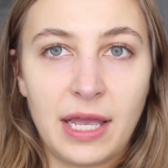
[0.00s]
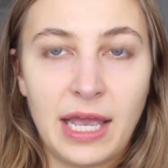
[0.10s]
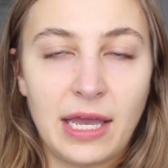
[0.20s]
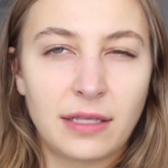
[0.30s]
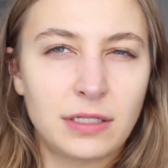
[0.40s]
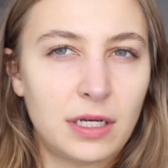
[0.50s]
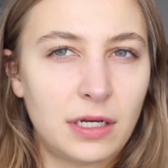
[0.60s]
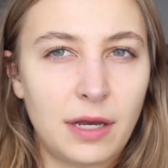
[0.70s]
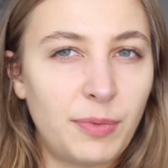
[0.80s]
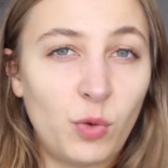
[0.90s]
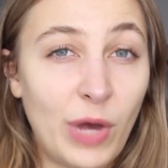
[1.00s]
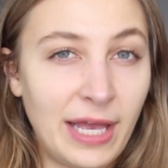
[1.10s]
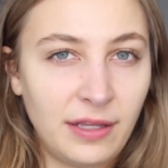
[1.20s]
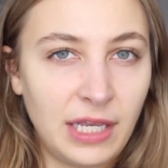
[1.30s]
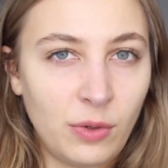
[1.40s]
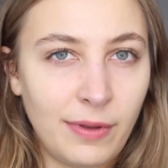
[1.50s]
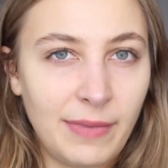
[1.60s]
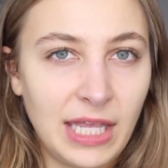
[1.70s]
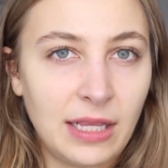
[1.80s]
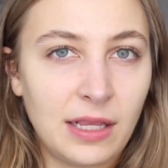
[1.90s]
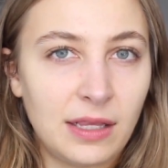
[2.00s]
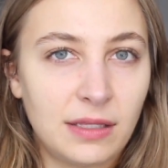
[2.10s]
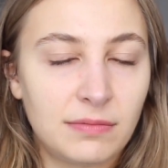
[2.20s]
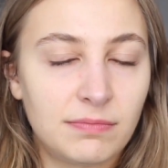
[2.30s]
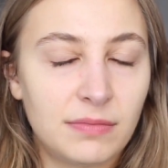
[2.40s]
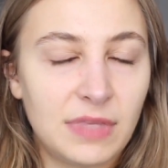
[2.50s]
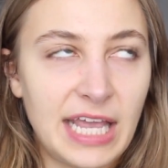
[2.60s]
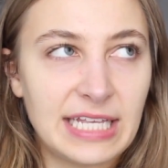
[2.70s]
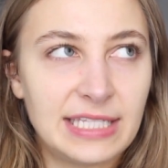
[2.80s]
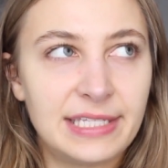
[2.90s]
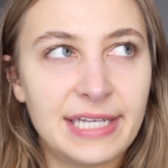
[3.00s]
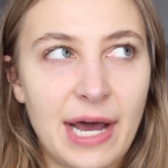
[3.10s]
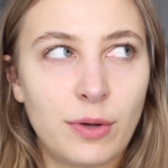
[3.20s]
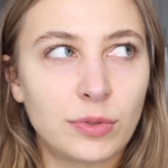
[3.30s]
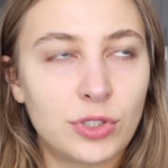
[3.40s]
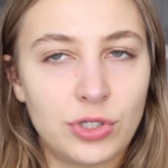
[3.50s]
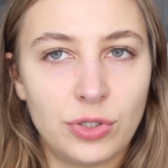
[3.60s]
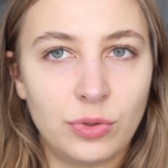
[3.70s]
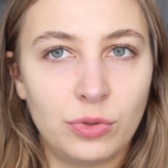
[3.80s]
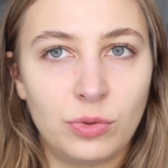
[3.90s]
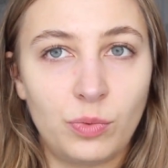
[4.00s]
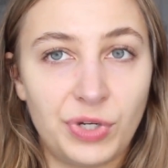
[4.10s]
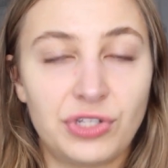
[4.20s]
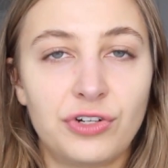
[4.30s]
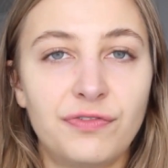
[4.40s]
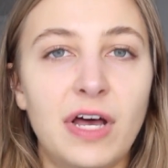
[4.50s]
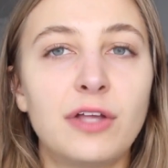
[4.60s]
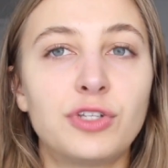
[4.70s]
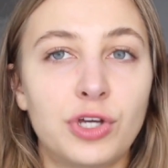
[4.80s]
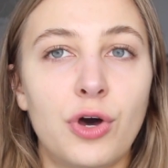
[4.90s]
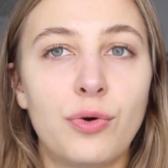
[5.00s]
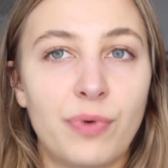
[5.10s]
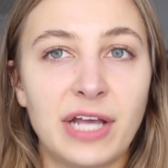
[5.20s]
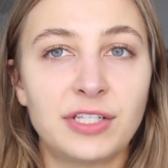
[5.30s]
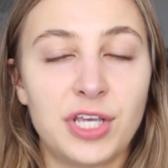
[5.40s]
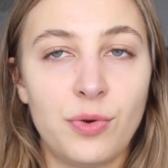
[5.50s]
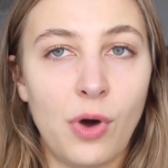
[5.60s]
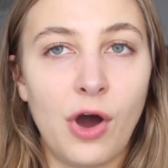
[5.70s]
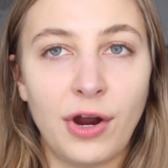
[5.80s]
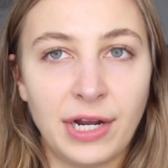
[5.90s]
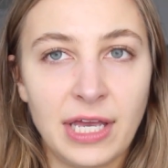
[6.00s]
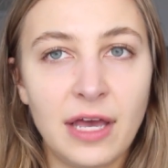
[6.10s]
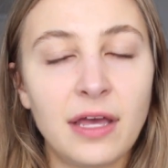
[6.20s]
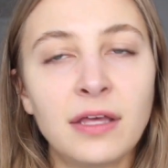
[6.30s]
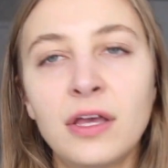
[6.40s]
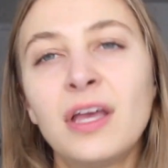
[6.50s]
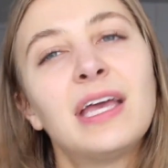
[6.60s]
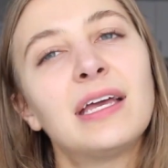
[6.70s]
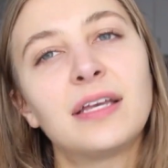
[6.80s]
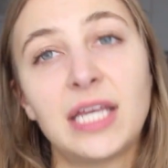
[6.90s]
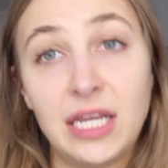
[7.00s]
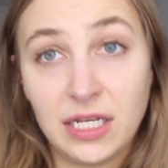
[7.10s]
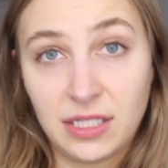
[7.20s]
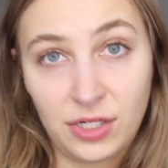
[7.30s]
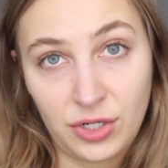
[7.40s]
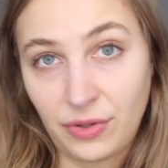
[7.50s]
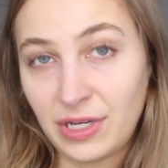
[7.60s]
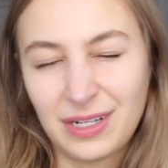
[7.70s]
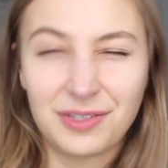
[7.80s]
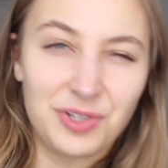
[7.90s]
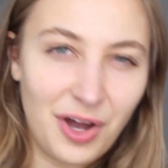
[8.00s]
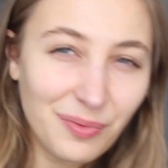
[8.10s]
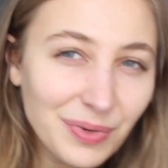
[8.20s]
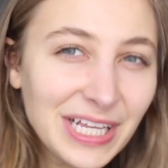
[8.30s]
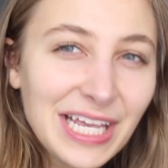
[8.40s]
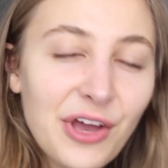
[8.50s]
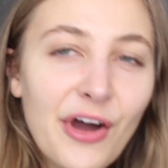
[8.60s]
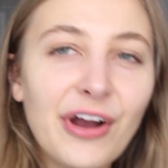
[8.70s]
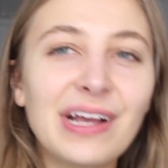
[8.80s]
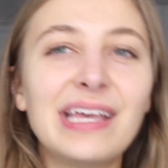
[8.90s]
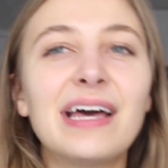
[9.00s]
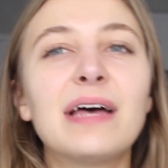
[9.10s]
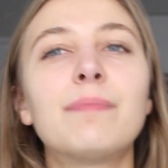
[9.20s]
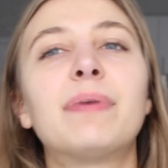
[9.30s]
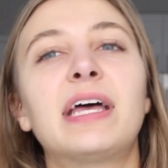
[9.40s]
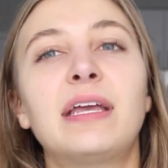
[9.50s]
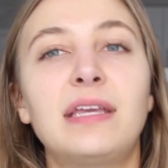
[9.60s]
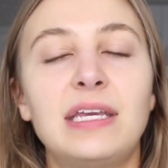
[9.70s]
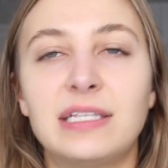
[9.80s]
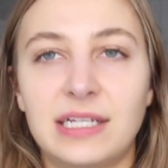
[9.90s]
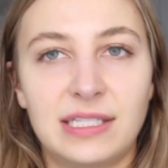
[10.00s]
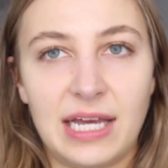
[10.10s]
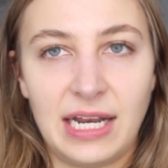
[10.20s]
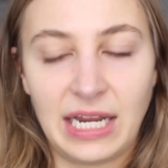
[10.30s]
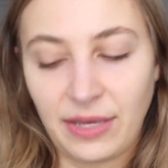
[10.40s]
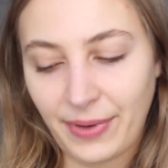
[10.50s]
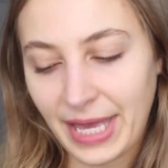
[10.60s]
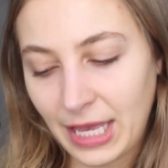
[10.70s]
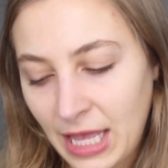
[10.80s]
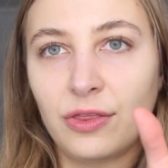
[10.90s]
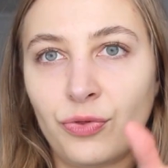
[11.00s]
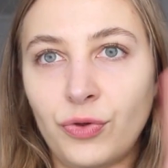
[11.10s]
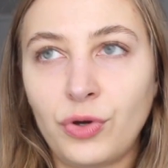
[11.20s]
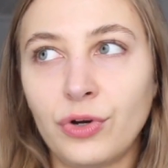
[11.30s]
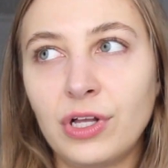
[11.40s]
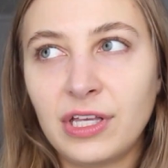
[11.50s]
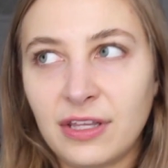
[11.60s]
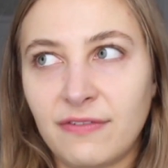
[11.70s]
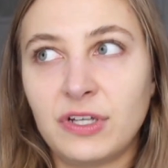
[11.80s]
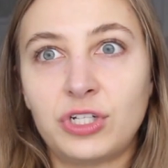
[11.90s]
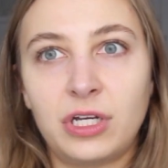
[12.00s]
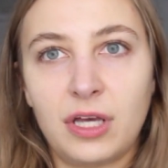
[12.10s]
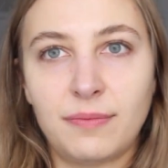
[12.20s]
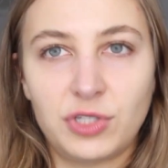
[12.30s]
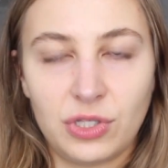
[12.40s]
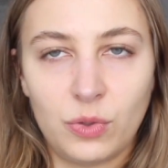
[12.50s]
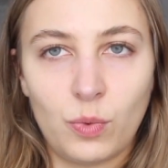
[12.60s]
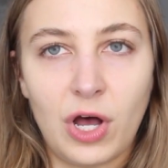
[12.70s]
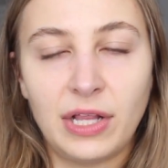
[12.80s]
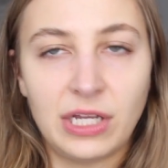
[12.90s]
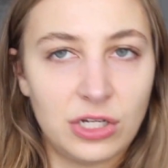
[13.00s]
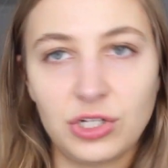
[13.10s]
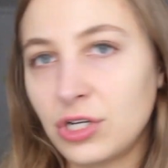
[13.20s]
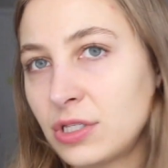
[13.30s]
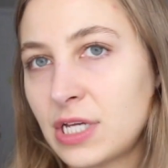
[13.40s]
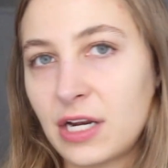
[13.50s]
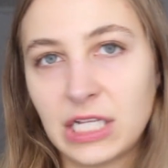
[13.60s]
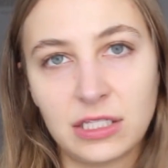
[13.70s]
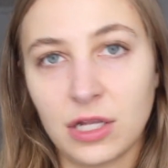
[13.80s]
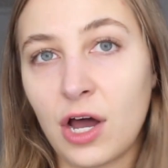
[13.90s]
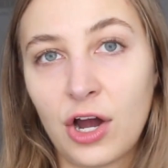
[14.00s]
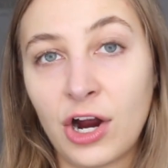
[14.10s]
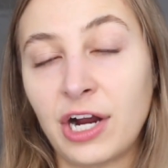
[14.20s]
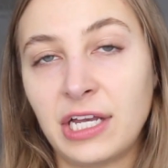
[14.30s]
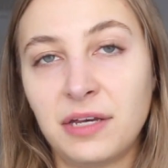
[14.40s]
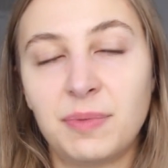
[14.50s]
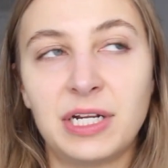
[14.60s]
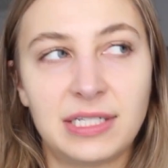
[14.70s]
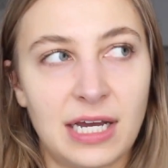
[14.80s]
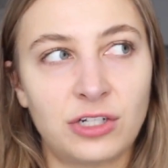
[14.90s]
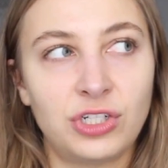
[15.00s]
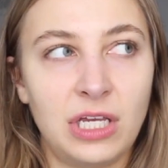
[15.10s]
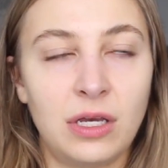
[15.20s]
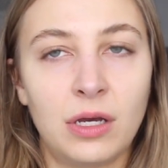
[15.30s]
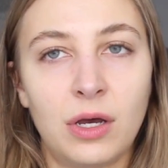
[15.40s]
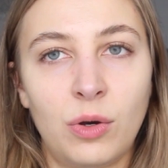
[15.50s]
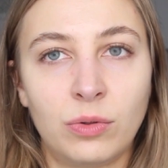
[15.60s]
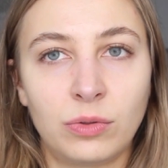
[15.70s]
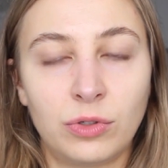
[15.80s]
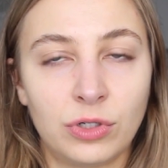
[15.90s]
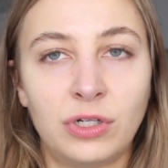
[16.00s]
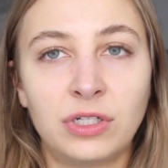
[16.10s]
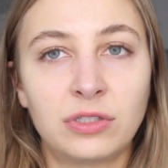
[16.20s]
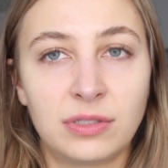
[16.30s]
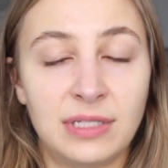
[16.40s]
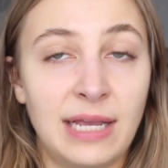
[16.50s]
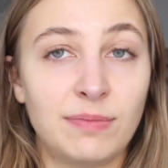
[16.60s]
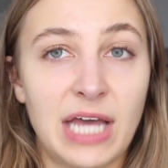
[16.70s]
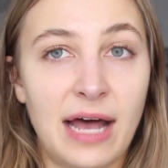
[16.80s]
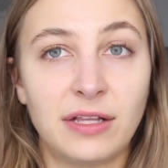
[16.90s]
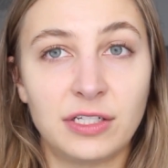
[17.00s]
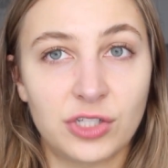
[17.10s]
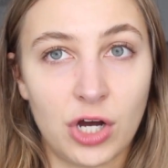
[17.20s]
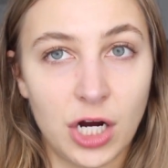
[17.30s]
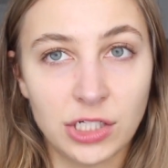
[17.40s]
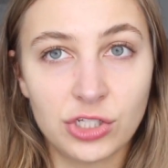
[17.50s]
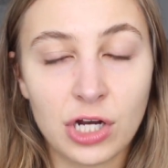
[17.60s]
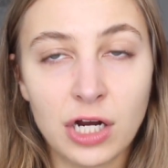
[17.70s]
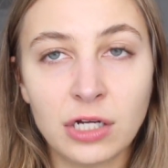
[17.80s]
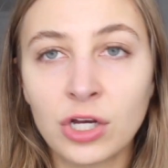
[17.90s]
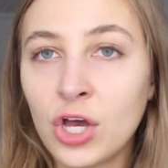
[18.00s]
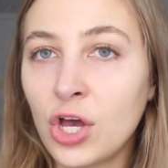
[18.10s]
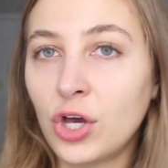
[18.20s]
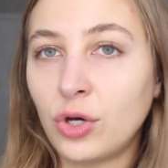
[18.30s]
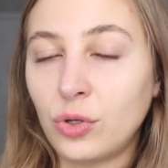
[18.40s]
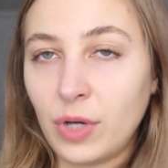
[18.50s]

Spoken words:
and a couple wildling women like down to Winterfell to go rescue Arya. He doesn't know that it's not really Arya, but he does that anyway. The girl in the vision comes to the Wall, and it turns out it's not Arya, but it's actually a girl named Alice Karstark, who